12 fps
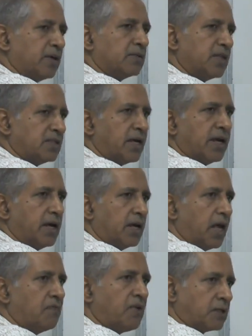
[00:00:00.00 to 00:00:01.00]
there is a
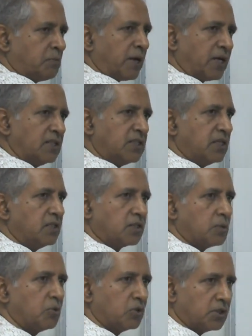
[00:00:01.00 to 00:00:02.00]
life expectancy
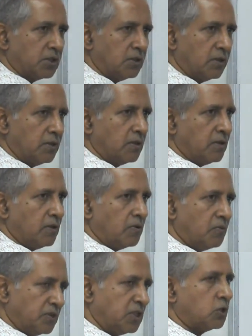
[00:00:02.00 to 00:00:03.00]
distribution
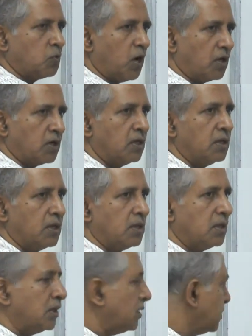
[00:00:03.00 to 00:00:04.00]
which is what
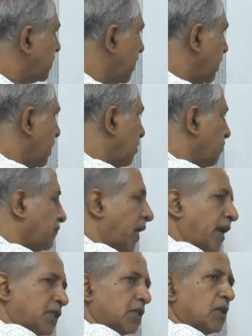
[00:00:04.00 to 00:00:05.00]
the
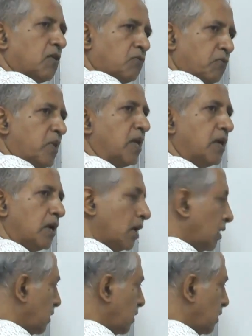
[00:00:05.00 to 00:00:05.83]
fraction of v